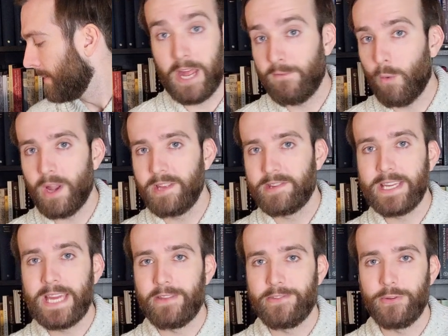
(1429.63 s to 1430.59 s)
But I've wanted
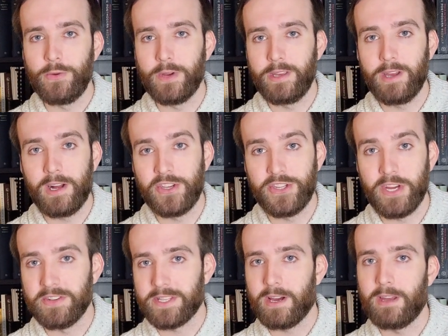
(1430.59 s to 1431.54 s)
to get to Jan
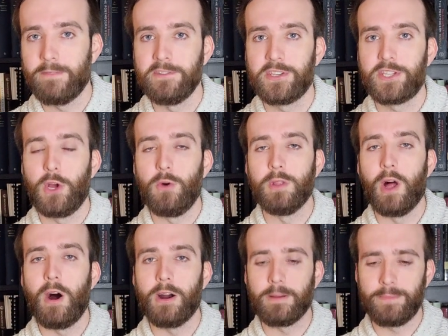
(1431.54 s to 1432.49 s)
Kjærstad for so
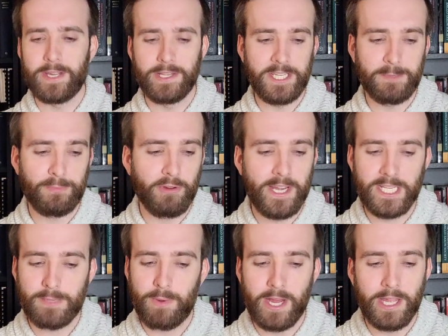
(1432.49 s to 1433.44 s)
long, because he's
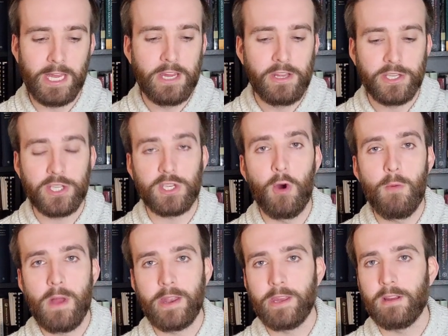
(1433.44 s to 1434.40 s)
praised by
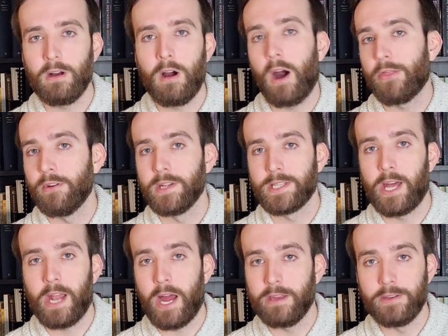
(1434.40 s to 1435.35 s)
so many authors
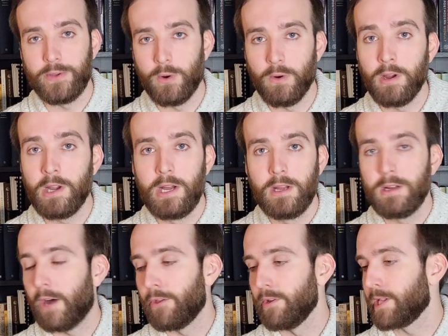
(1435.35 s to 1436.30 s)
that I adore,
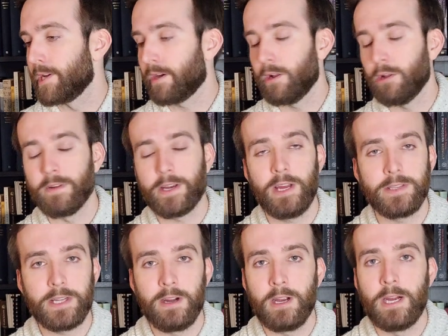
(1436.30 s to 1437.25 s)
authors like Karlove
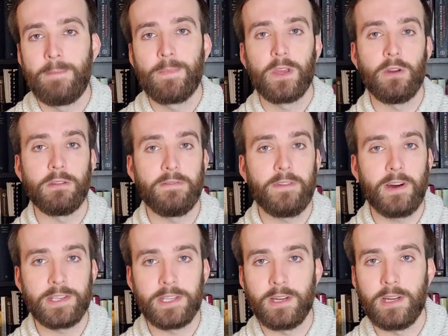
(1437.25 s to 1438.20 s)
Knausgård, Jon
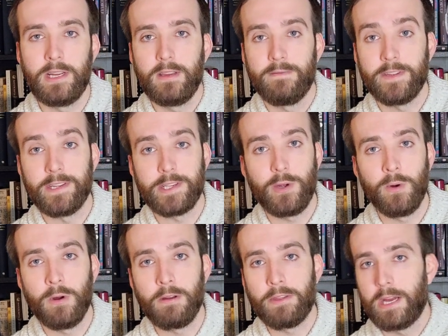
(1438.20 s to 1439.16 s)
Fosse, Vigdis
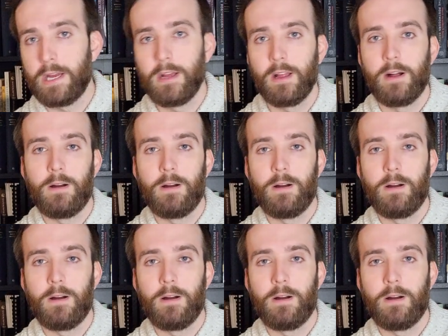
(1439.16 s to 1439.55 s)
Hjorth.